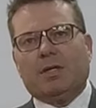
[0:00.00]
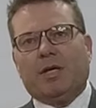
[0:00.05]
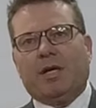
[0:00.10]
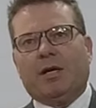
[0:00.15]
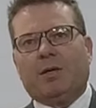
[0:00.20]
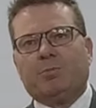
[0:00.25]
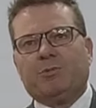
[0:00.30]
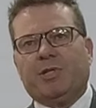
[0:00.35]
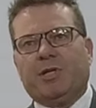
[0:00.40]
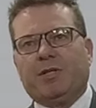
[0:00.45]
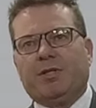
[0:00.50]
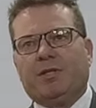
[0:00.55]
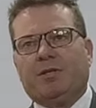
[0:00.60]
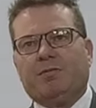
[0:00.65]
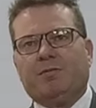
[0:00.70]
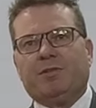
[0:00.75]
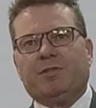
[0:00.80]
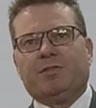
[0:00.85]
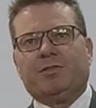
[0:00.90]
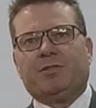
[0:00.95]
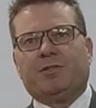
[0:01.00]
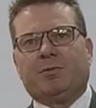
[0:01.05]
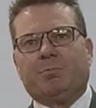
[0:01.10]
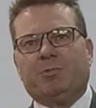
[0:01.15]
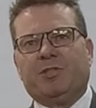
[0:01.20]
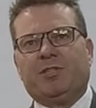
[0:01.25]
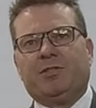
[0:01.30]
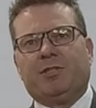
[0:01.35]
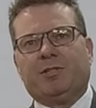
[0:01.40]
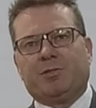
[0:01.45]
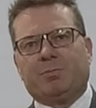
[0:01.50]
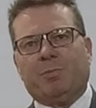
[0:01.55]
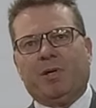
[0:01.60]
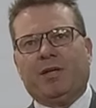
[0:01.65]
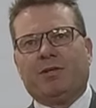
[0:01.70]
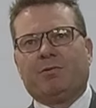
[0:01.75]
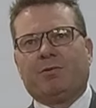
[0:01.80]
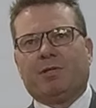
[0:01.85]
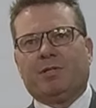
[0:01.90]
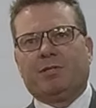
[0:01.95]
Our objective is to
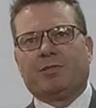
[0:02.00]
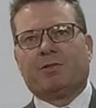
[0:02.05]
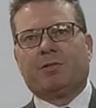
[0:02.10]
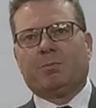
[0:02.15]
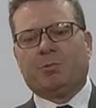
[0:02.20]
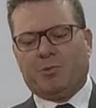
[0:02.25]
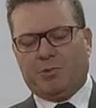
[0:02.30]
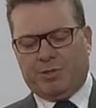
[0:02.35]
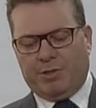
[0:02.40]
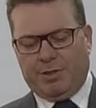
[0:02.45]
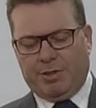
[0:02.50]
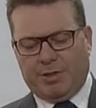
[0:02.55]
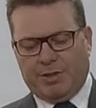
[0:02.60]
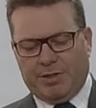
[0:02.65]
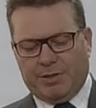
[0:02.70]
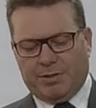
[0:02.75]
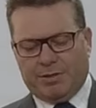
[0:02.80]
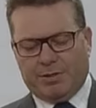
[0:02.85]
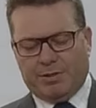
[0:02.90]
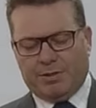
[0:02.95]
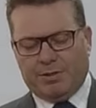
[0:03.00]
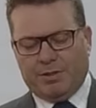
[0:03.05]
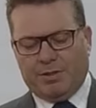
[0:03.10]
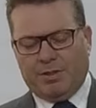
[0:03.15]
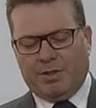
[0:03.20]
dismantle these criminal syndicates